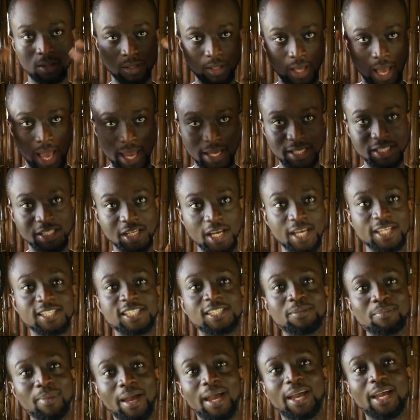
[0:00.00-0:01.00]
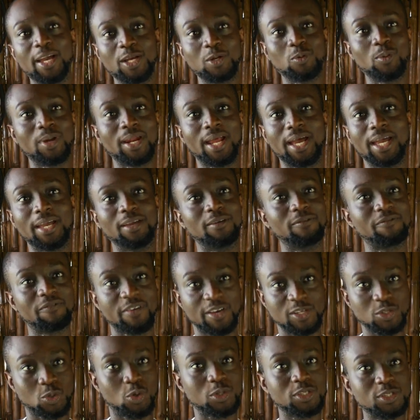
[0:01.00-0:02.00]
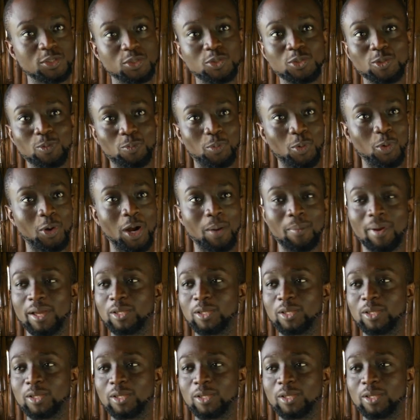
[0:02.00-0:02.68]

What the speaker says: ideas in my head when I first got into the program.